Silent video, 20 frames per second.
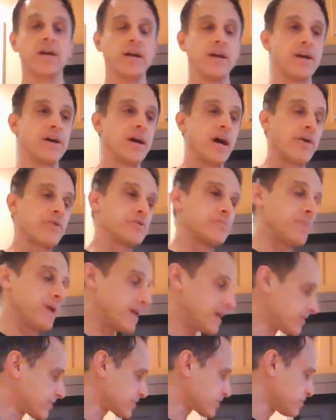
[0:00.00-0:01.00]
I was
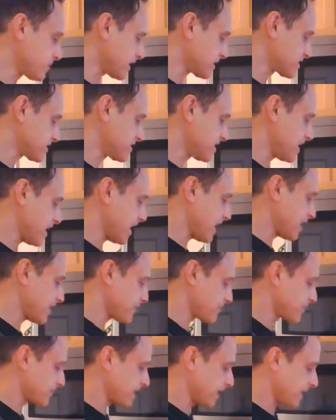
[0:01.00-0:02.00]
making this mix
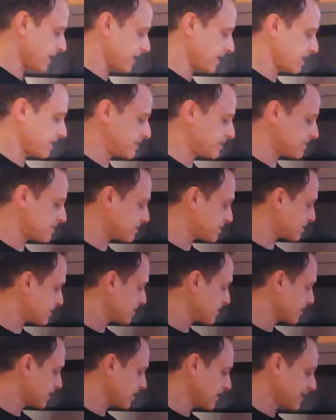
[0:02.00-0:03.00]
today, and
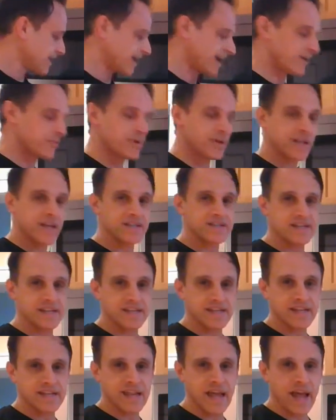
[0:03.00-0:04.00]
I realized I
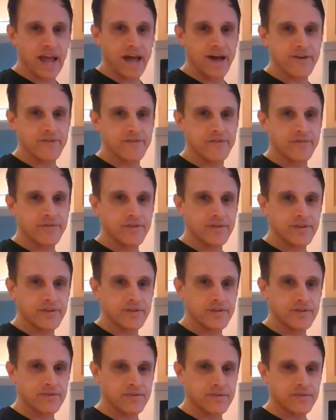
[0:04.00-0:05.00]
didn't have
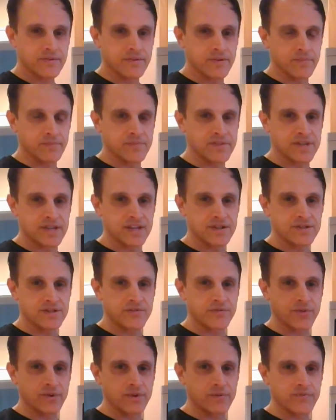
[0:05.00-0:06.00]
the tins
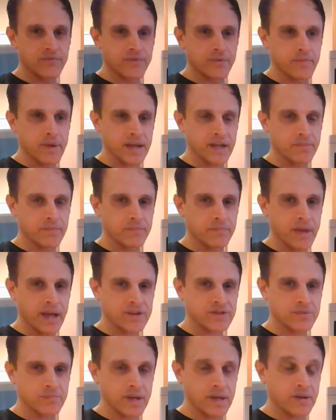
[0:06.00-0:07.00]
for
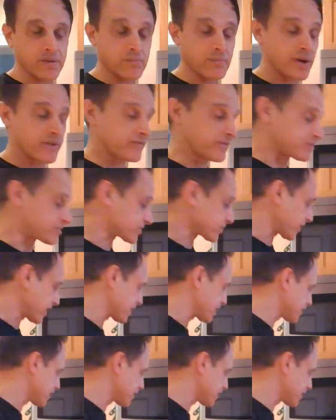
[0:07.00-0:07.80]
making muffins, so I ended